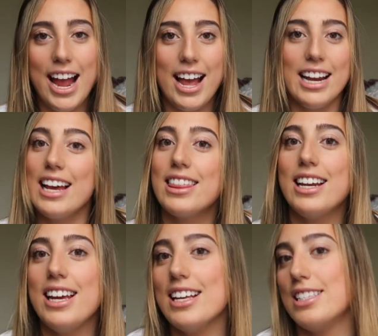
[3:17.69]
and
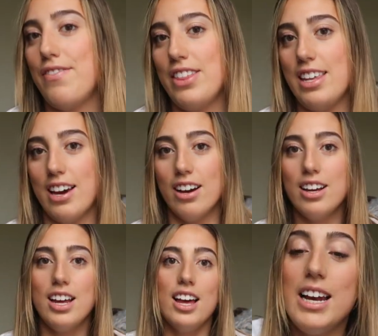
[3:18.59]
anthony is a fifth
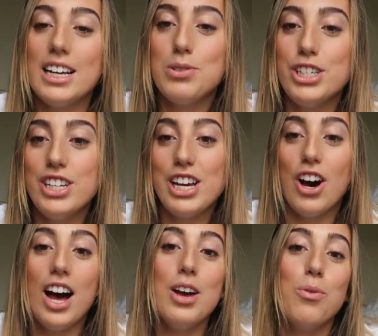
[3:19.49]
year the next question i
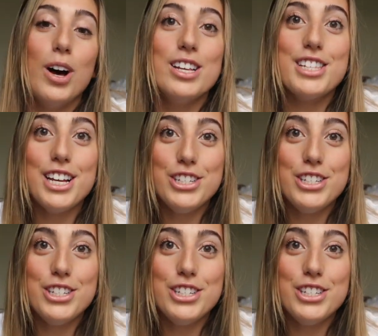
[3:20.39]
got was